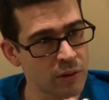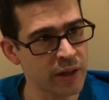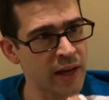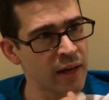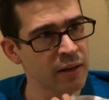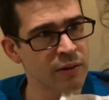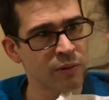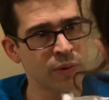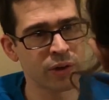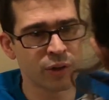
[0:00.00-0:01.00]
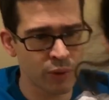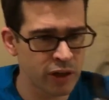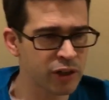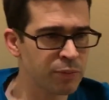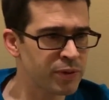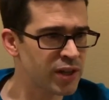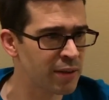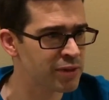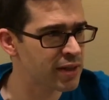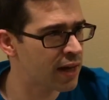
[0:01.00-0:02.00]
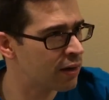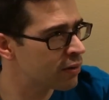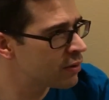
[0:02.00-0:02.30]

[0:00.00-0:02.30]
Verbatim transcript: Oh, yeah? Well, you're wearing your pajamas now.